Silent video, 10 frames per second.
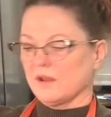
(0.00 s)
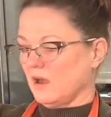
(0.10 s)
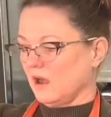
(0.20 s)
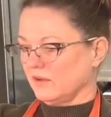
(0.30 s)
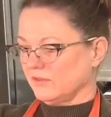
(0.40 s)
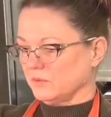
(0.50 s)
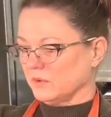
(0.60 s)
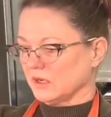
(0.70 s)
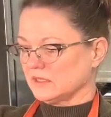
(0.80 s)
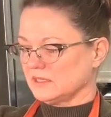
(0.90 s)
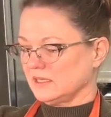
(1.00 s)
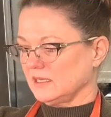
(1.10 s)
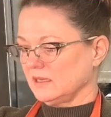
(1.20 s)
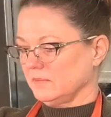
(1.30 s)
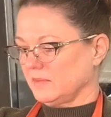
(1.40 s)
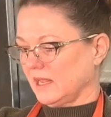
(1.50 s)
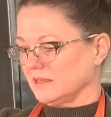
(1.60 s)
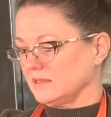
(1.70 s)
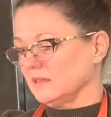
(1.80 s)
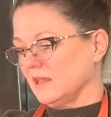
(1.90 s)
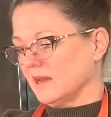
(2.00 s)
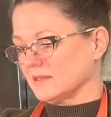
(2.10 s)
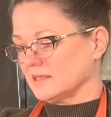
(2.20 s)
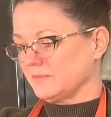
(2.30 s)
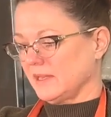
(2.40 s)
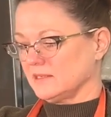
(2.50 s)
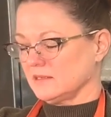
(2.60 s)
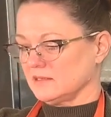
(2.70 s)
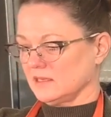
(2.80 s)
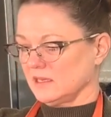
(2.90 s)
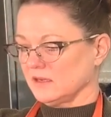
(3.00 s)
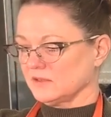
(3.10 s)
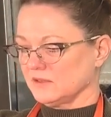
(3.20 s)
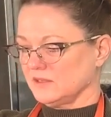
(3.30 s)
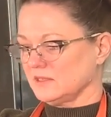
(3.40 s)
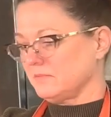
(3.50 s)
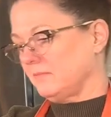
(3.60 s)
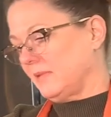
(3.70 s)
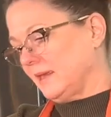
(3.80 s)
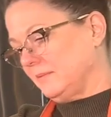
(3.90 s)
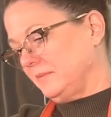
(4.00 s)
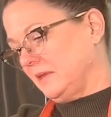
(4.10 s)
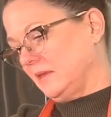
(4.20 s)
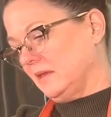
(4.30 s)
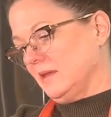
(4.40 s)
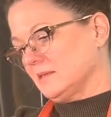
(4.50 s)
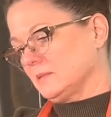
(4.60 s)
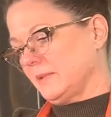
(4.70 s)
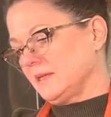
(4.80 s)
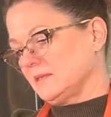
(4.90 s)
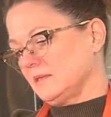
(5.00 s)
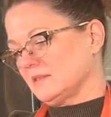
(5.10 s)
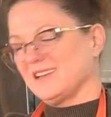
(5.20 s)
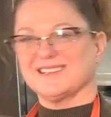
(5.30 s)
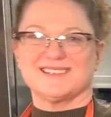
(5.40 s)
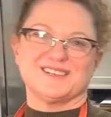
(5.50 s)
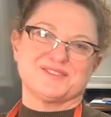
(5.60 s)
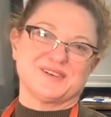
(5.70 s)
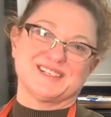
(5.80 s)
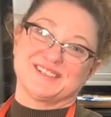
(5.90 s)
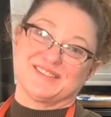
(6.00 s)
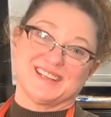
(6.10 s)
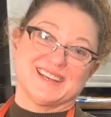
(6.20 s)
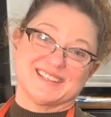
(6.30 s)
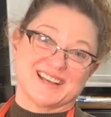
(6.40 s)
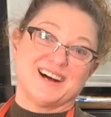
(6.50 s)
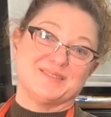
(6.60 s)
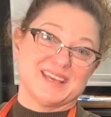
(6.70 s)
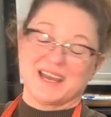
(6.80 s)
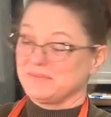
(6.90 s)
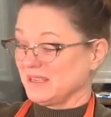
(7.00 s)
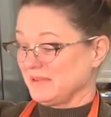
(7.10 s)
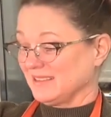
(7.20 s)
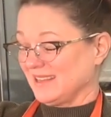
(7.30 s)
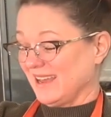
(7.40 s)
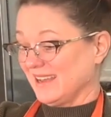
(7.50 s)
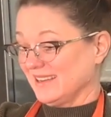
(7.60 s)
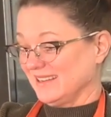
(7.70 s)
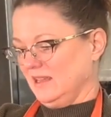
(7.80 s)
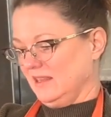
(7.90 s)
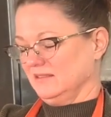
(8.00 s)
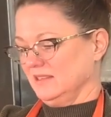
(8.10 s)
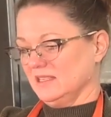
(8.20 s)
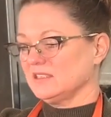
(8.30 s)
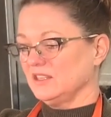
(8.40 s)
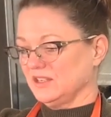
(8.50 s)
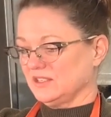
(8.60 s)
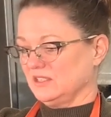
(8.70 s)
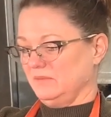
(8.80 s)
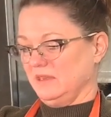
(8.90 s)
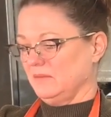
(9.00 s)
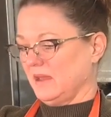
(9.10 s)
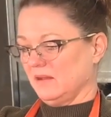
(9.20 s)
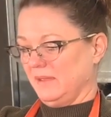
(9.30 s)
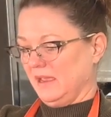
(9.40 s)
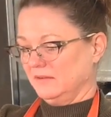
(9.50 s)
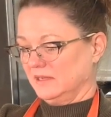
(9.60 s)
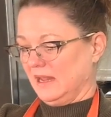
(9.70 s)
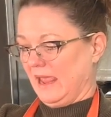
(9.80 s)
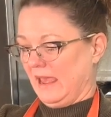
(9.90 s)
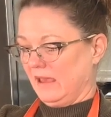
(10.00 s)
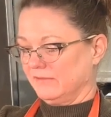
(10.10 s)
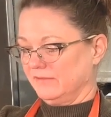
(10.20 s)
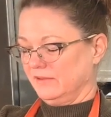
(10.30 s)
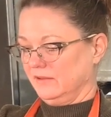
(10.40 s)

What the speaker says: off, the words did, but I see a lot of spices in here. So this might be a spicy sausage, which if it is, I'll be happy about that. And this looks to be about 1.5 pounds.